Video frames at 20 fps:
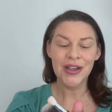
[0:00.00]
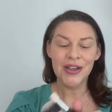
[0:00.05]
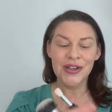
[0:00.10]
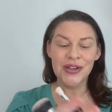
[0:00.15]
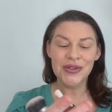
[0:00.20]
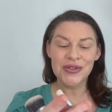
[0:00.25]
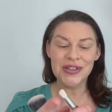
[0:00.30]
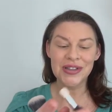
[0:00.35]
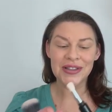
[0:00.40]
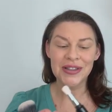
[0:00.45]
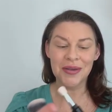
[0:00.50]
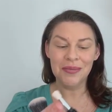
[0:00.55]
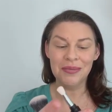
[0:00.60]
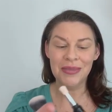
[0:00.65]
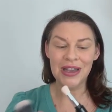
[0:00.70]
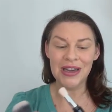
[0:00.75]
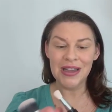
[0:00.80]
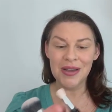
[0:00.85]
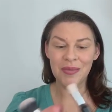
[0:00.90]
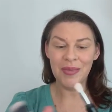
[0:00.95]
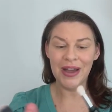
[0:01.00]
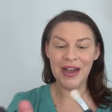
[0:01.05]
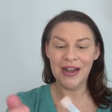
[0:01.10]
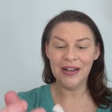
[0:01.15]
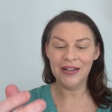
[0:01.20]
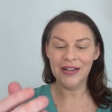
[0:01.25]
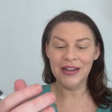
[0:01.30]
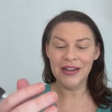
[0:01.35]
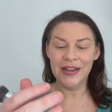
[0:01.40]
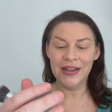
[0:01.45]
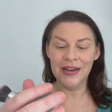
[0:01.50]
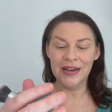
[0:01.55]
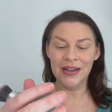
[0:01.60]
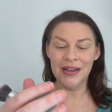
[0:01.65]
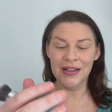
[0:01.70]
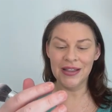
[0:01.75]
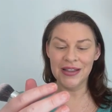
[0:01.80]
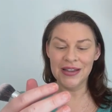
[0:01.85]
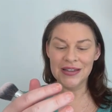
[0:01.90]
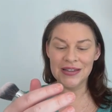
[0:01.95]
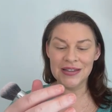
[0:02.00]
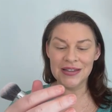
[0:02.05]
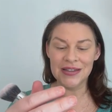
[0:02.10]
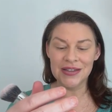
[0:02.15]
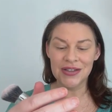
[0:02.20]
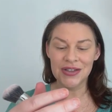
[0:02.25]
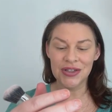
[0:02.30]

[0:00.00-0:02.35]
using the mini palette and this is